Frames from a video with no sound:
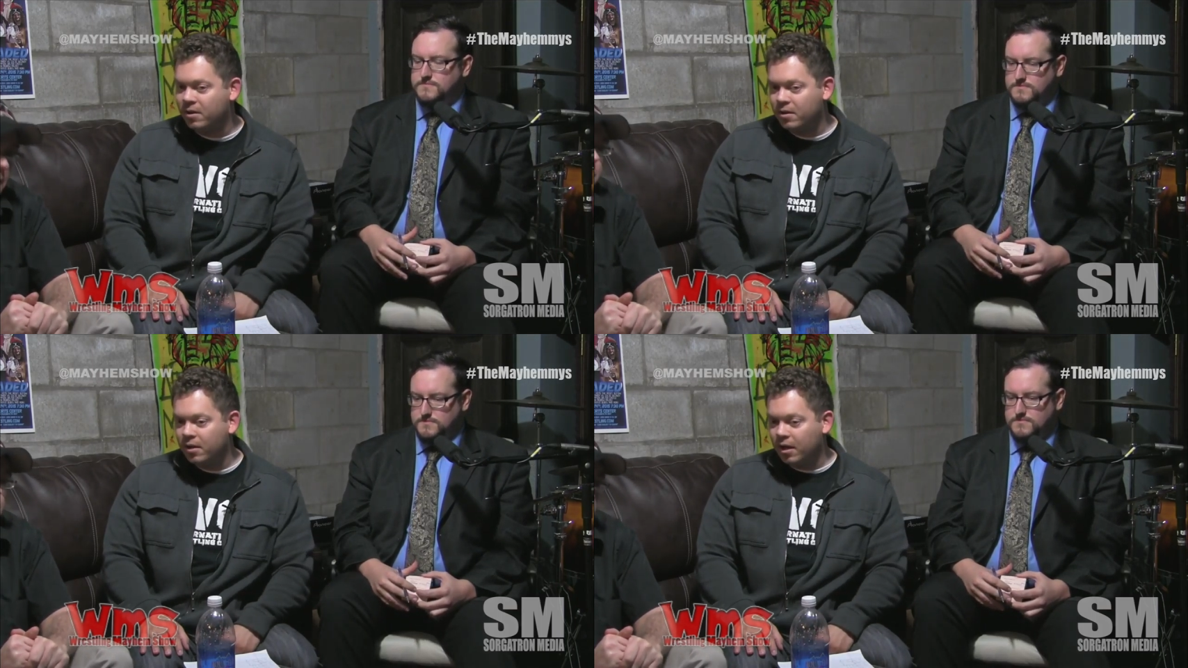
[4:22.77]

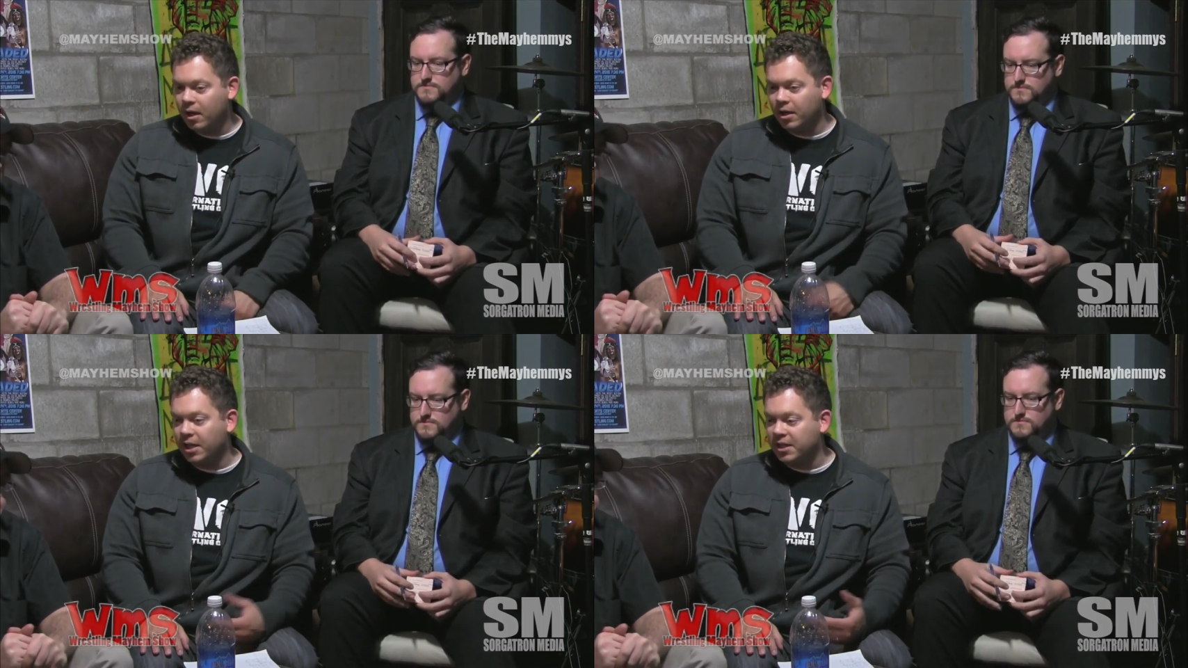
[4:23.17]
Speaker 1: Absolutely.
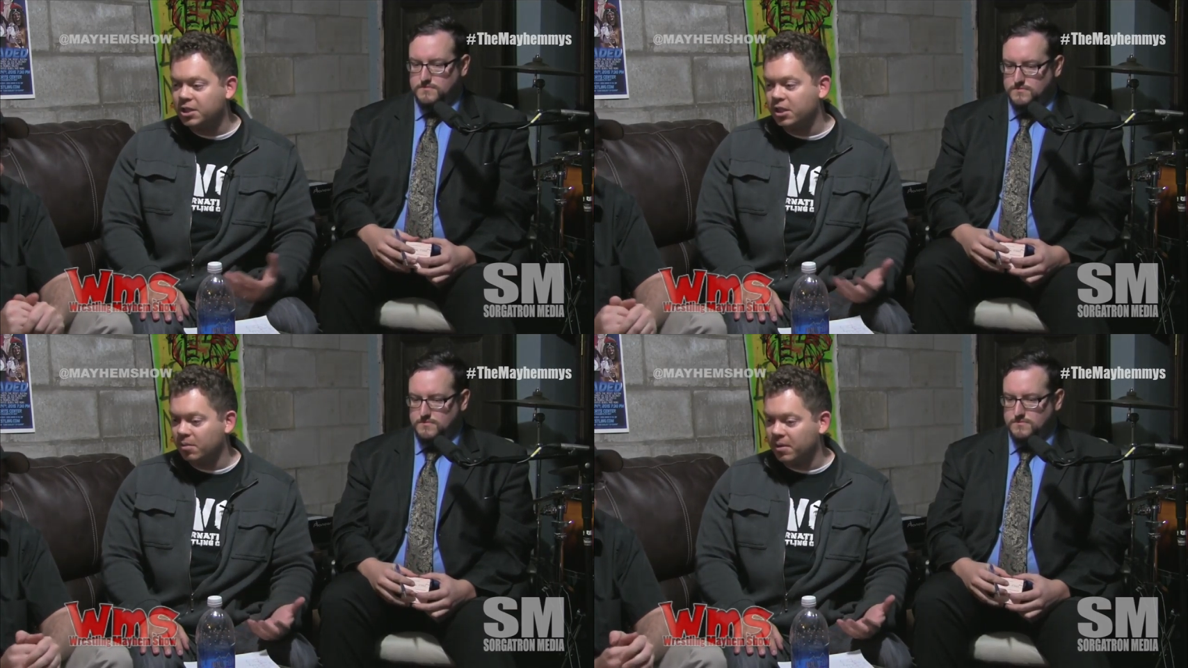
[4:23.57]
Uh, not
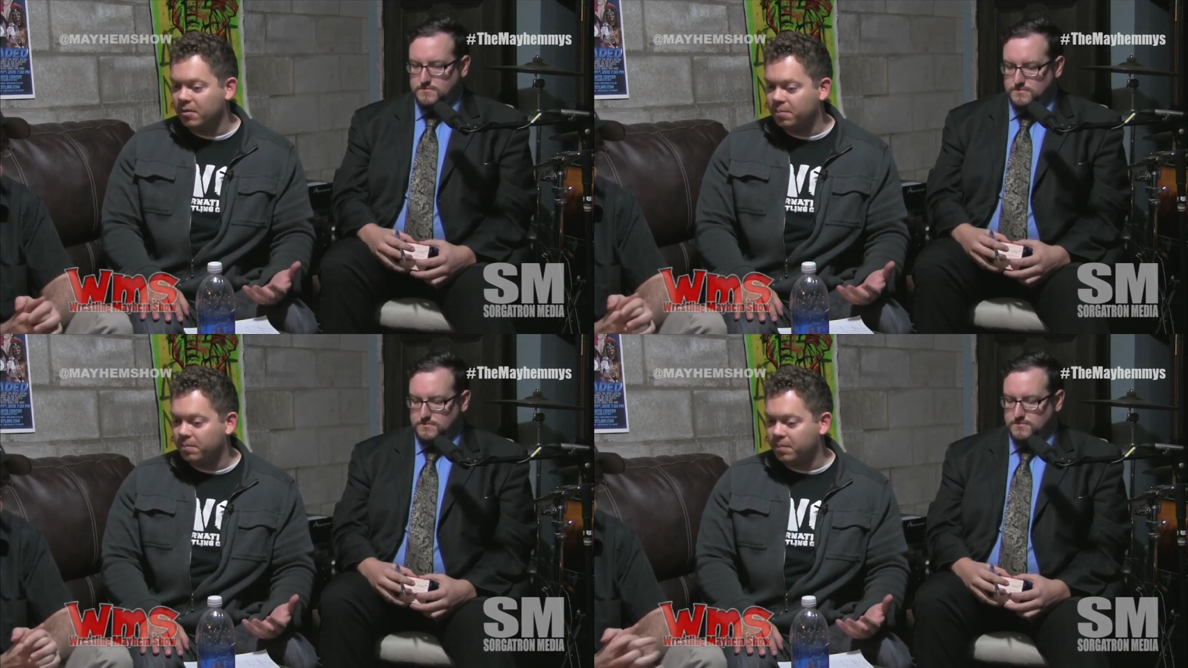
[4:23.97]
this year,
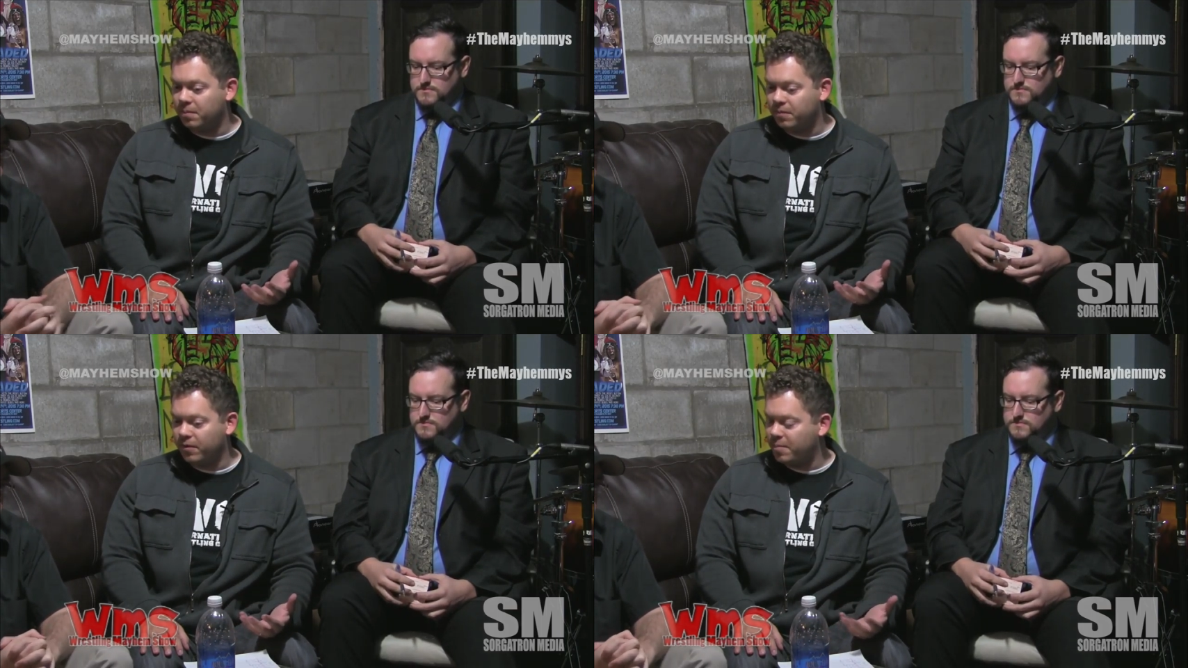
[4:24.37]
but
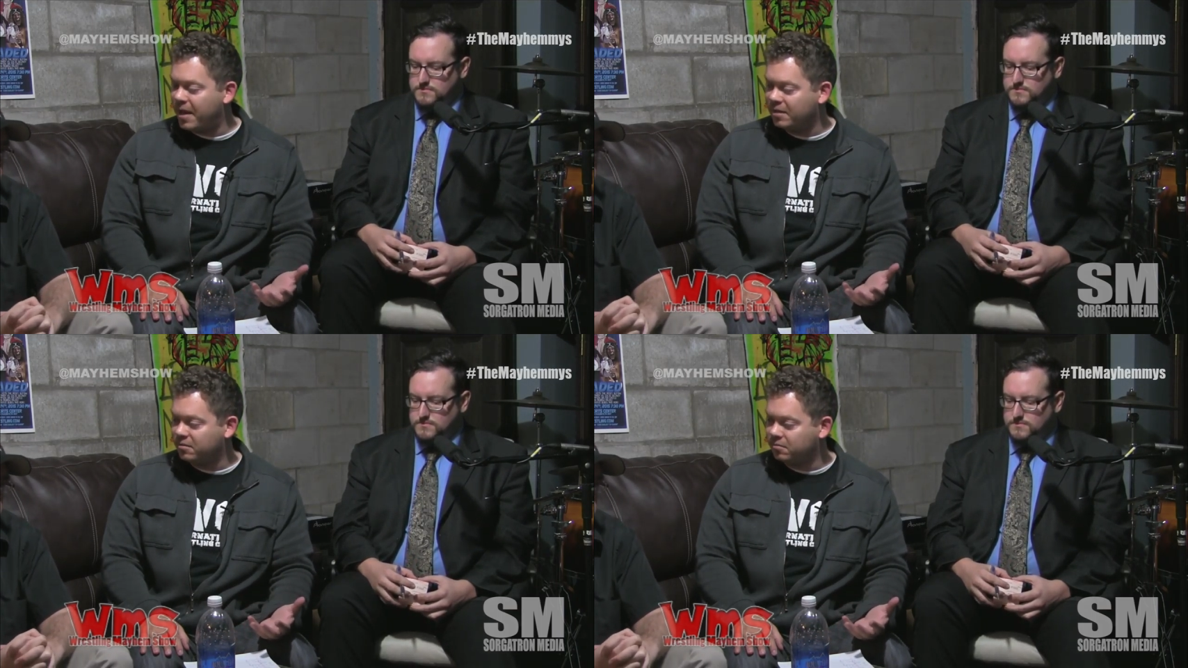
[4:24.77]
for the
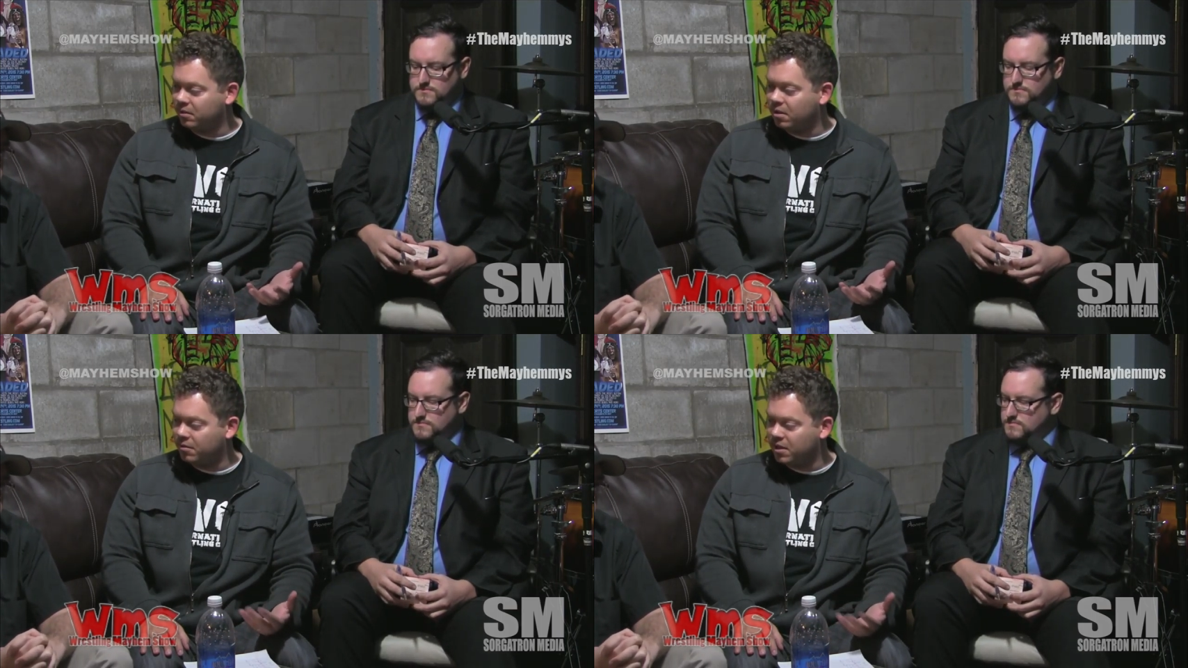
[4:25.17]
past
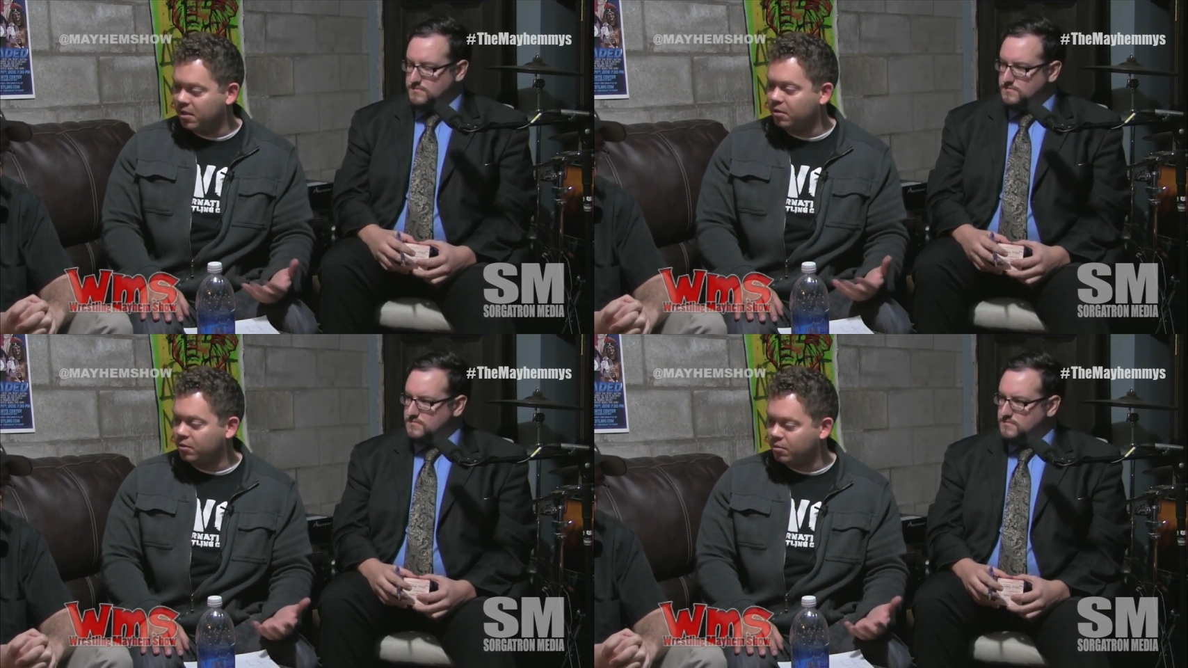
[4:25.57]
you know the
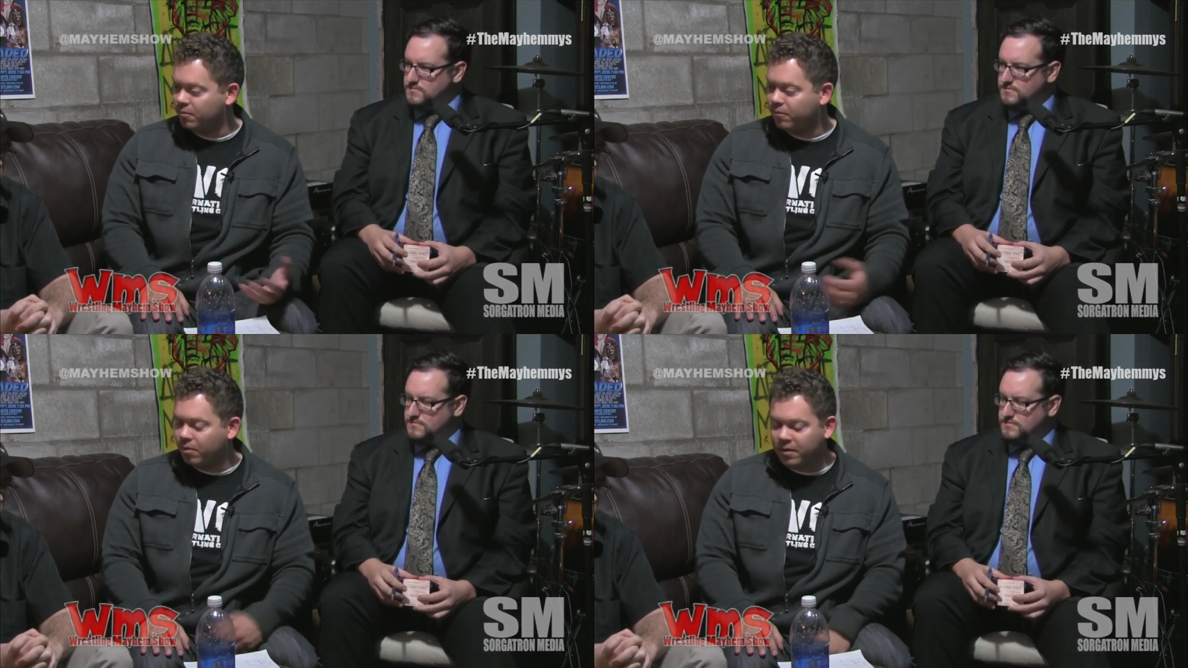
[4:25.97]
year or two
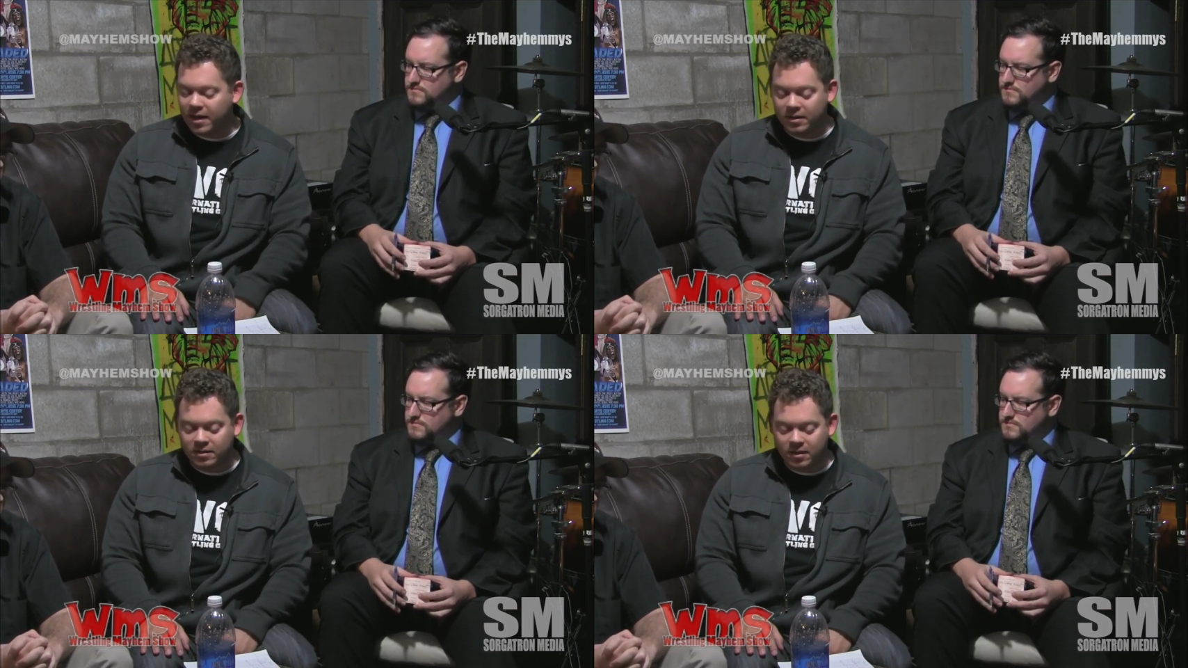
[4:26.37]
before
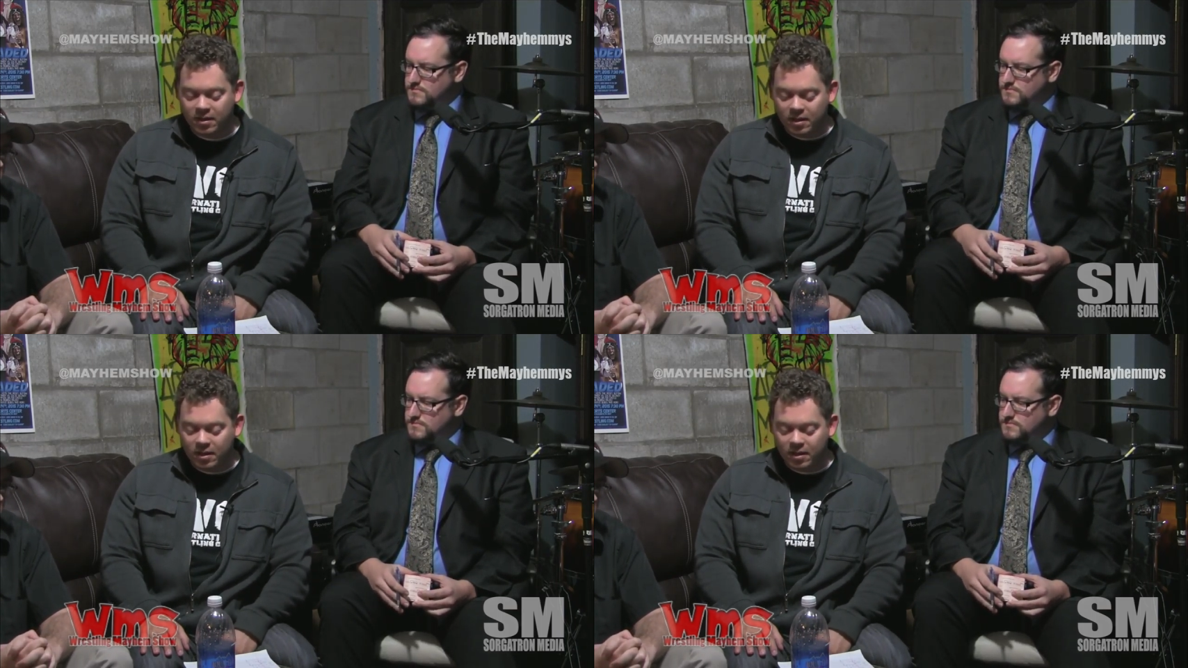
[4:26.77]
that.